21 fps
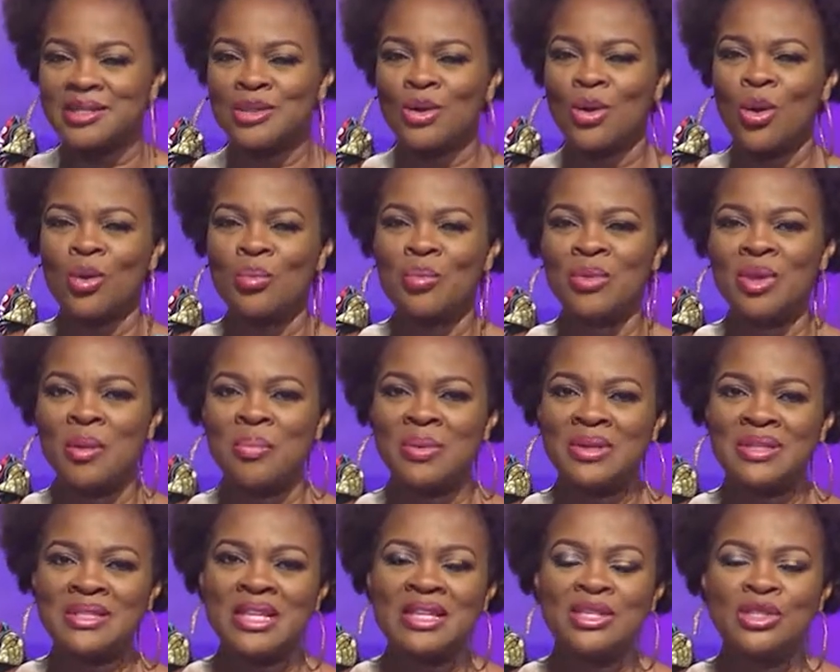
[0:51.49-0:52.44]
called me up
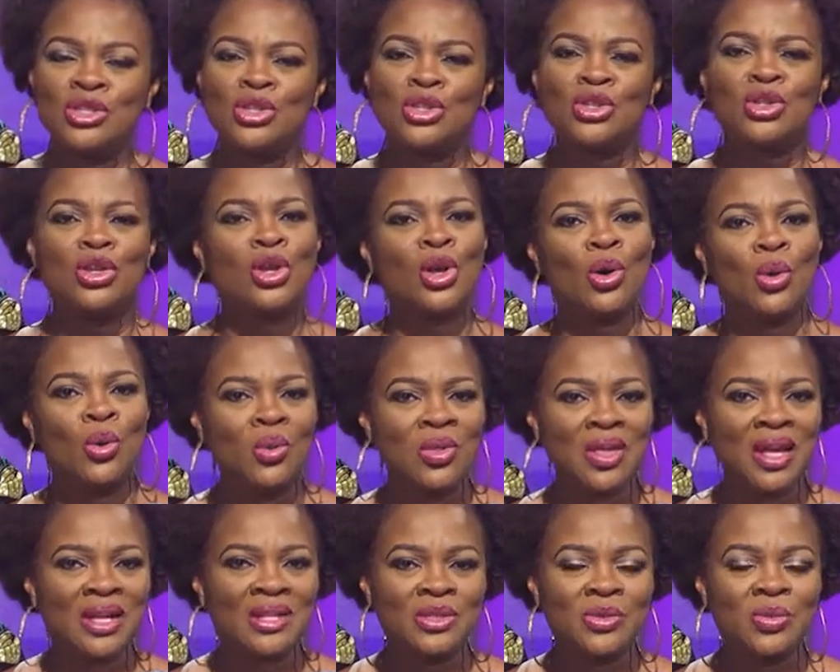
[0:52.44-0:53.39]
and says, do you know
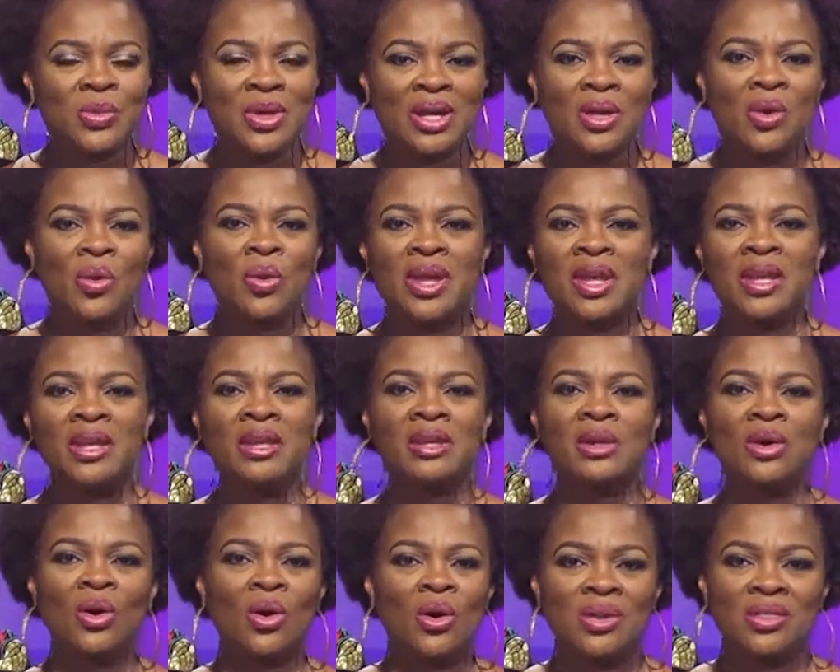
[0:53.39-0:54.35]
that we're going
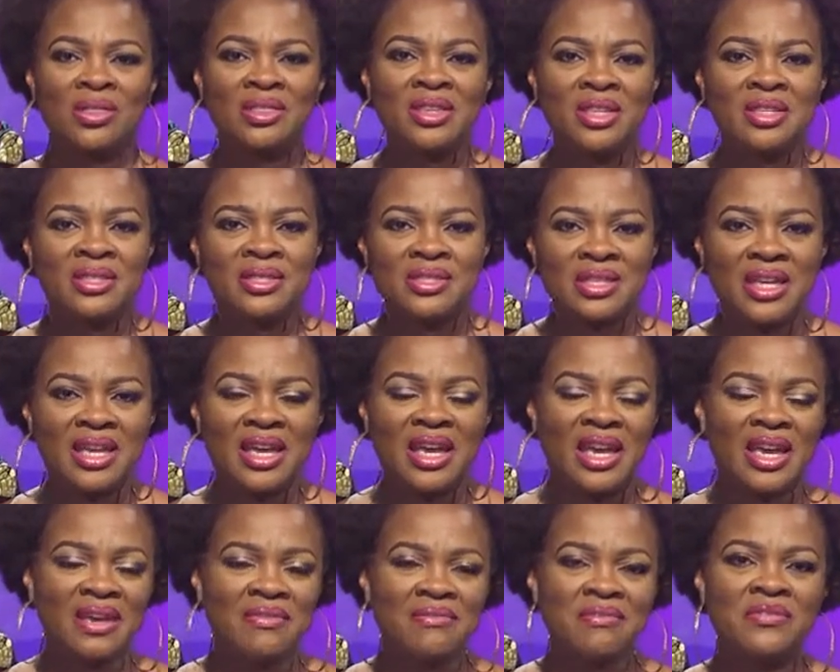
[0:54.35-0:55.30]
on this
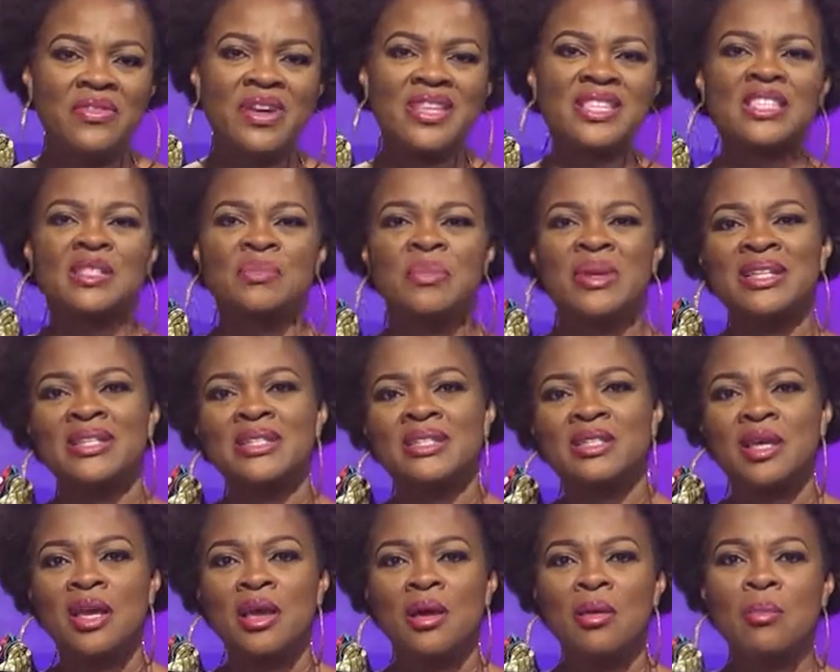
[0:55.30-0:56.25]

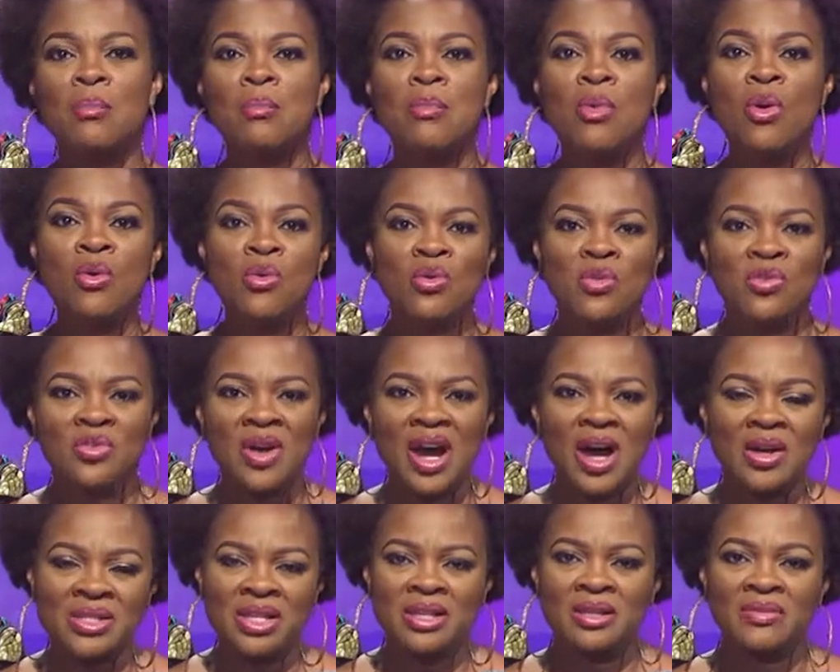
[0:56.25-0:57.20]
investment move
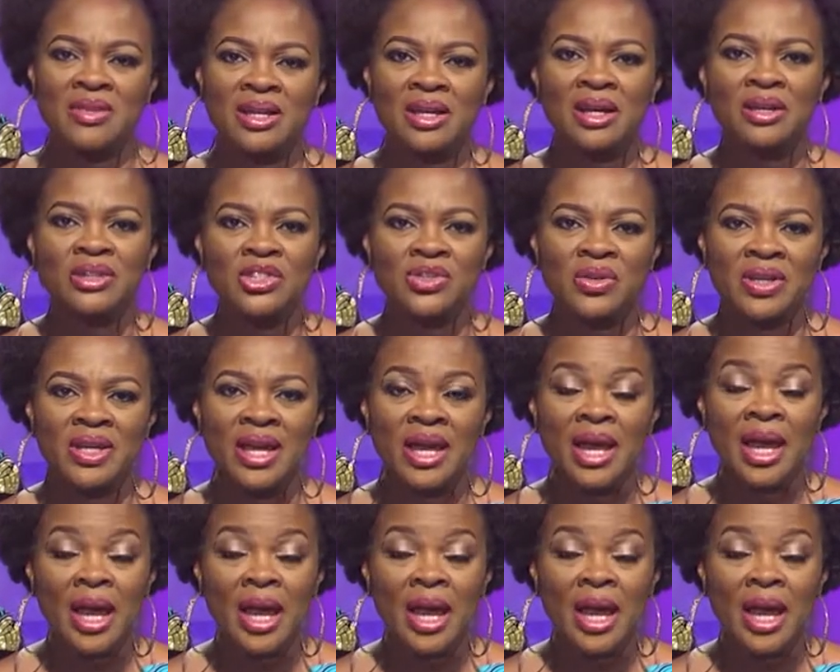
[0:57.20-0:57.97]
outside of the country